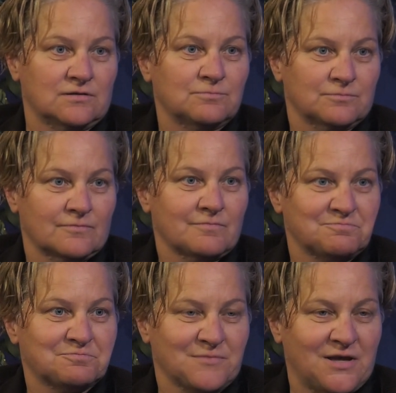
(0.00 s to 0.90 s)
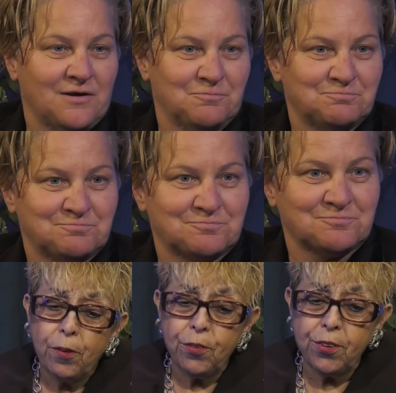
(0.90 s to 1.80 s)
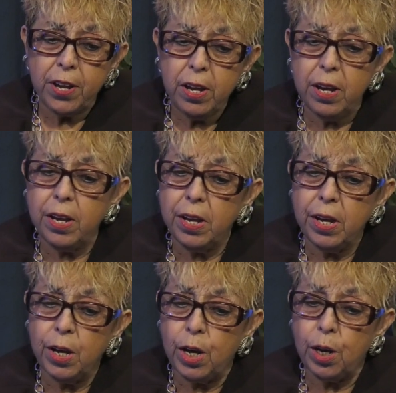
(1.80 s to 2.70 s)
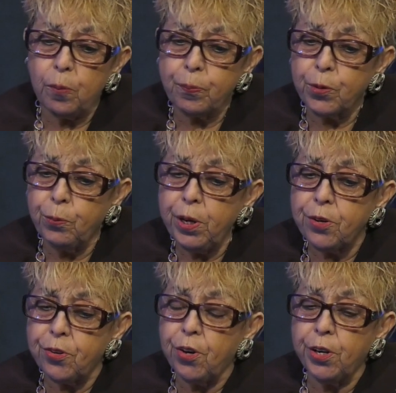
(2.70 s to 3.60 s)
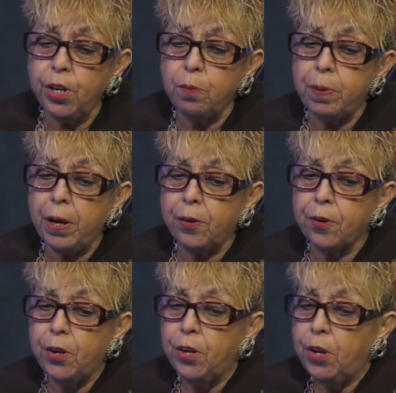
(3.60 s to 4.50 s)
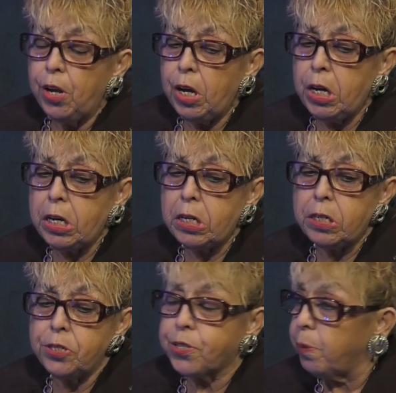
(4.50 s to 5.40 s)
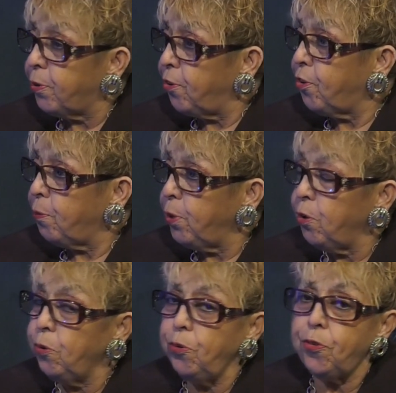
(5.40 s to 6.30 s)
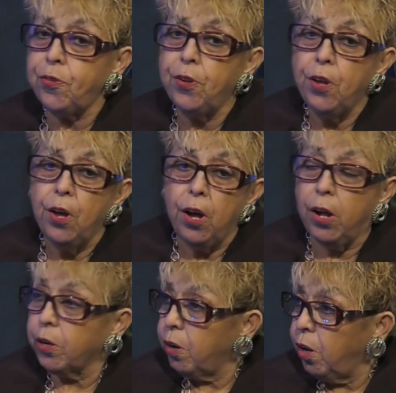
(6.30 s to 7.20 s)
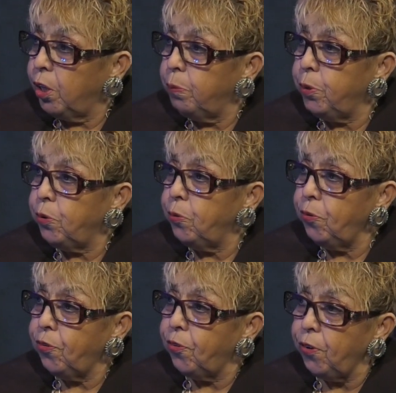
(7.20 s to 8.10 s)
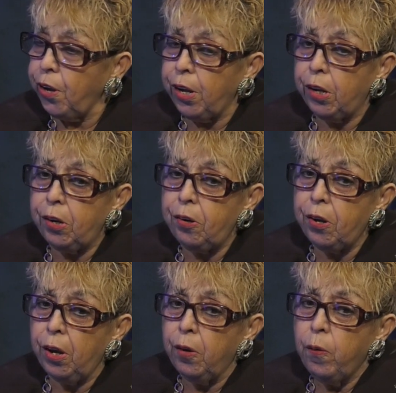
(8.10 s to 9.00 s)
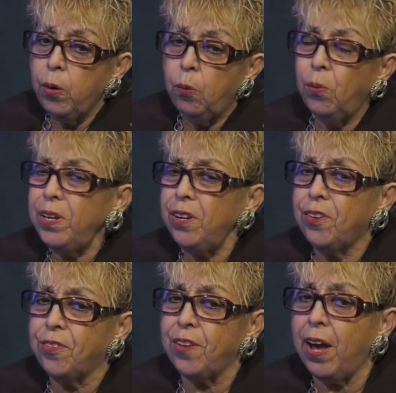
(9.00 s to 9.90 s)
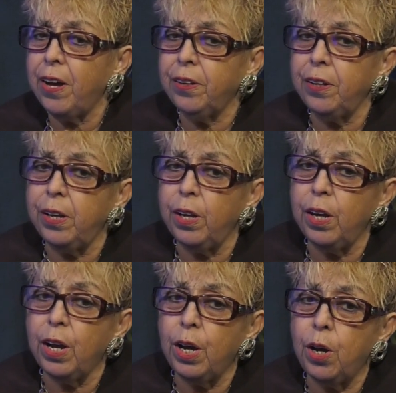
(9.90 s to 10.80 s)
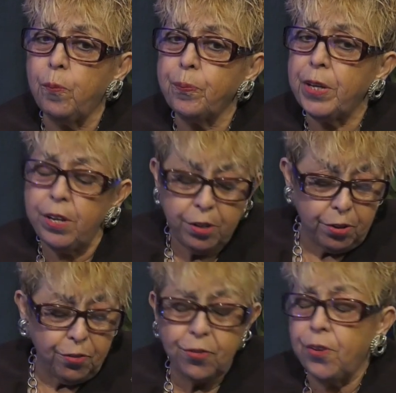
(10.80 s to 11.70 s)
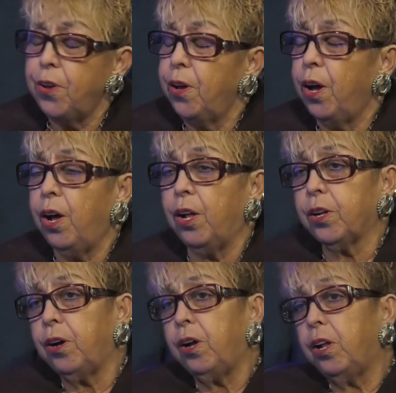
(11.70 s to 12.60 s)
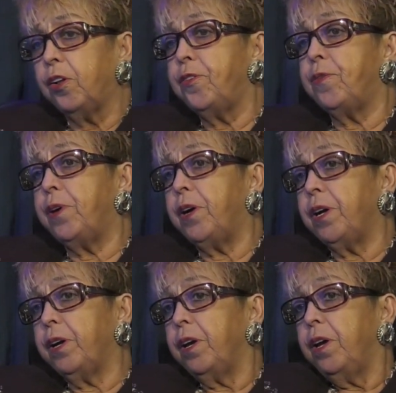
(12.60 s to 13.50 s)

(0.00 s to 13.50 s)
Wow, wow. So today we are talking about substance abuse, alcohol abuse, and what exactly is alcohol, drug